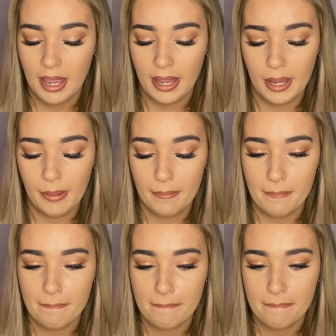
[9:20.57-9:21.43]

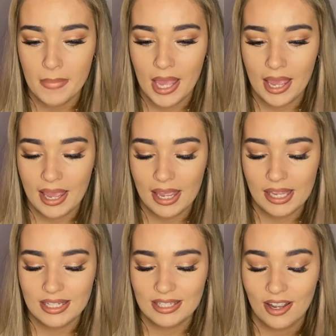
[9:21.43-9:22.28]

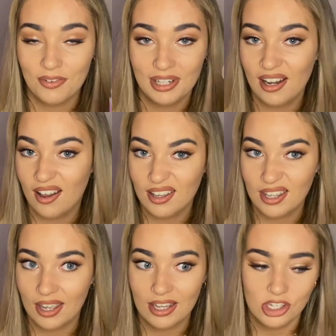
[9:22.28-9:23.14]
And I really like it.